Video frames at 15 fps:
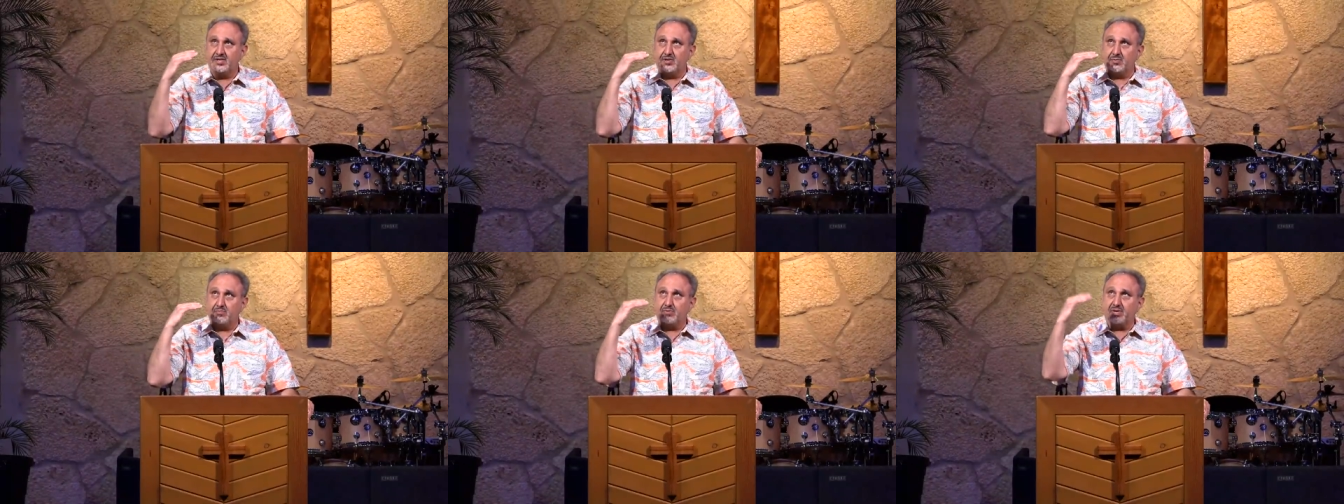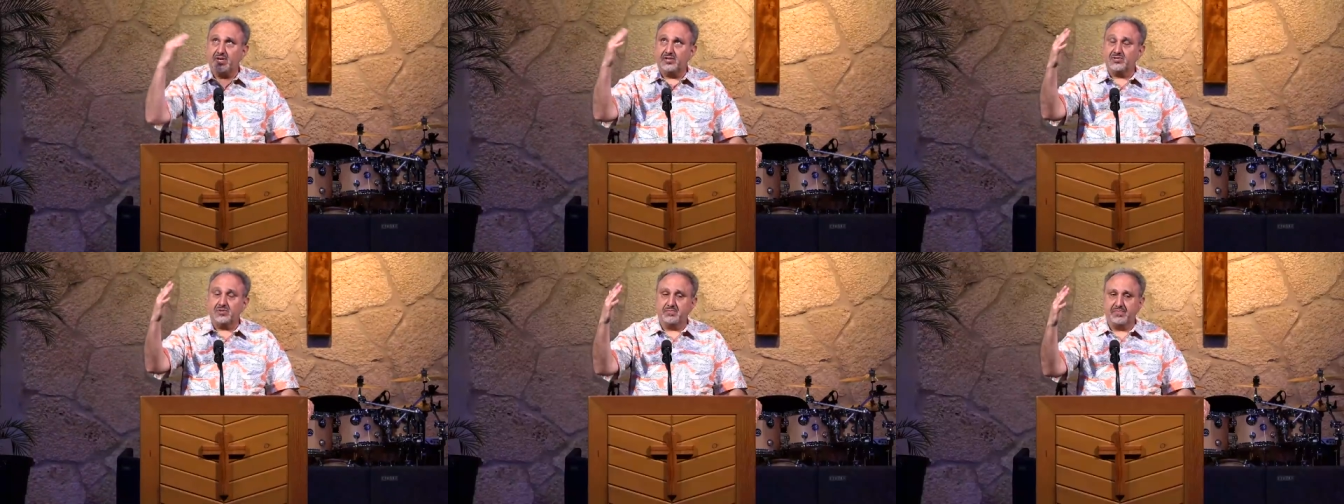your
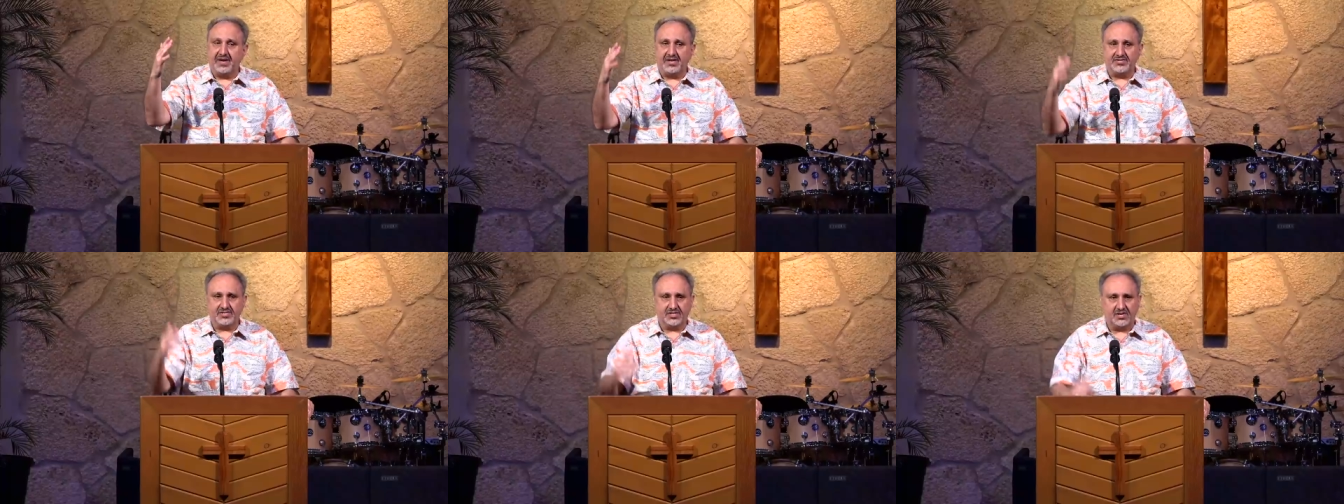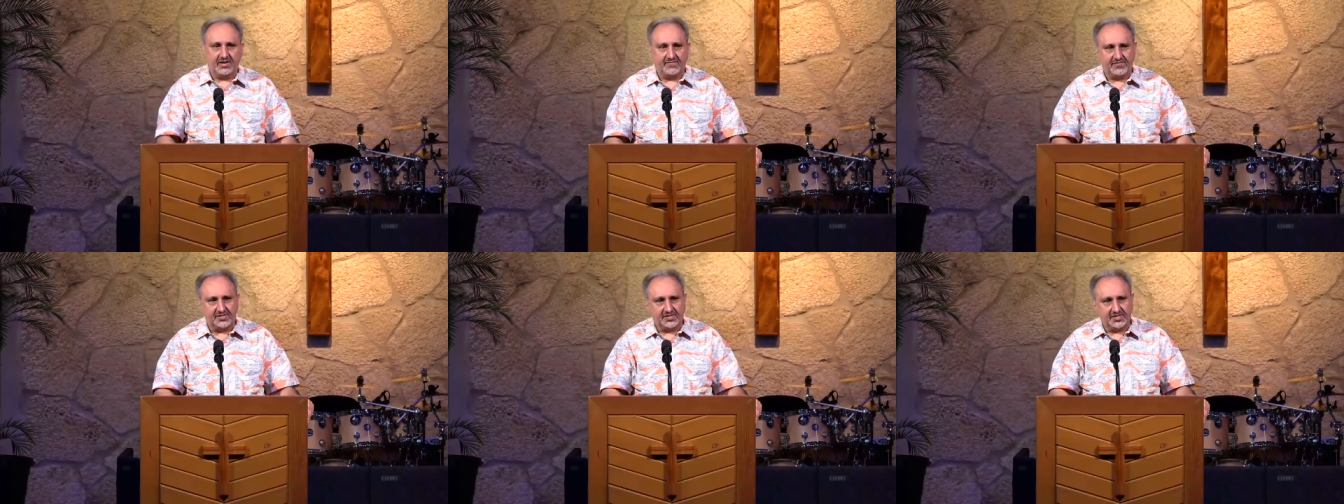prayers are bouncing
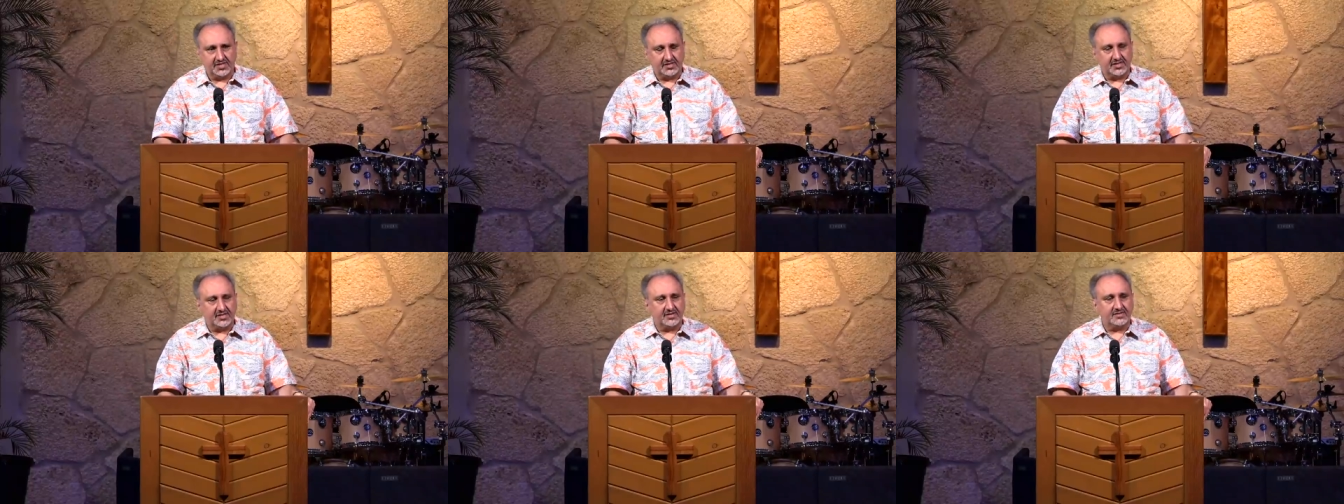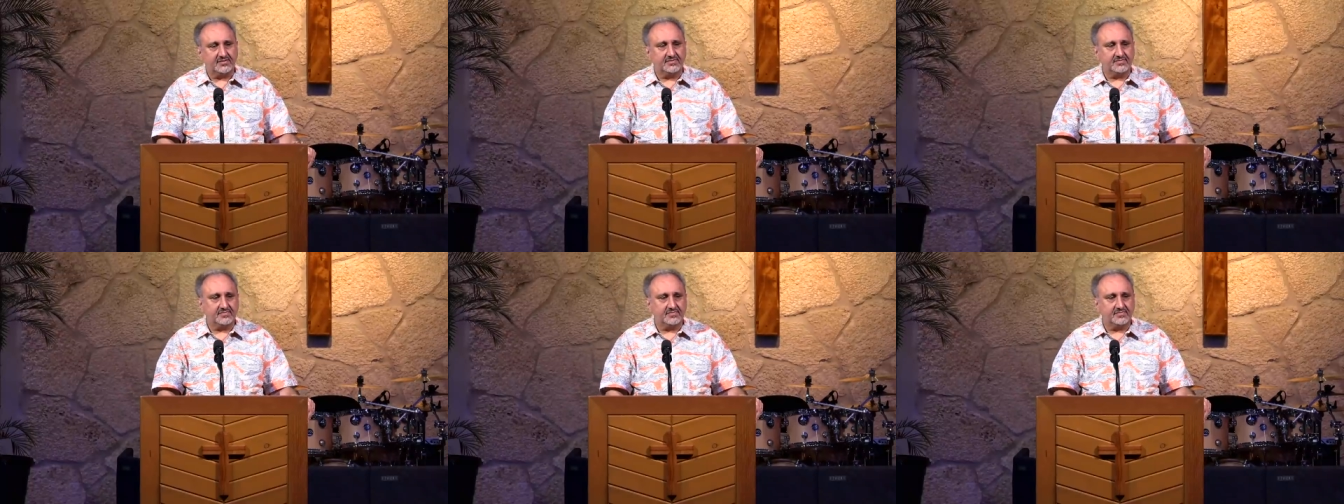off the ceiling.